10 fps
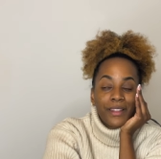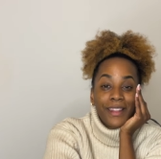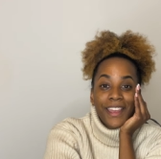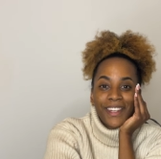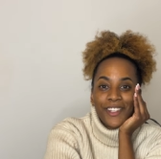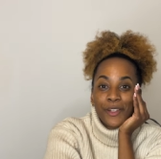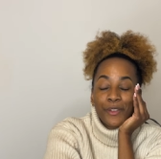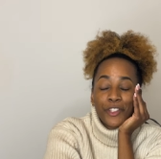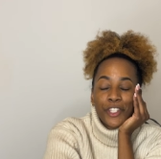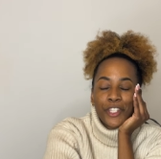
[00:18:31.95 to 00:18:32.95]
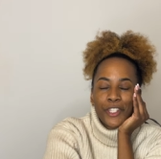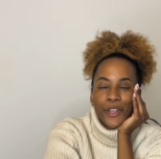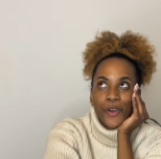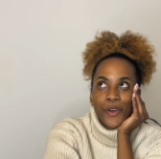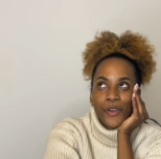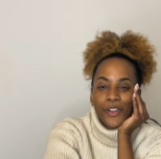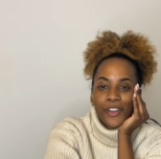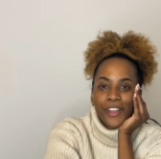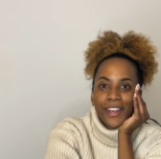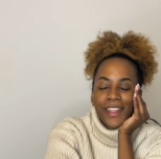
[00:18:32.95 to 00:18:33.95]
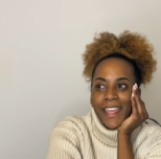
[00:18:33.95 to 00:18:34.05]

The energy was so good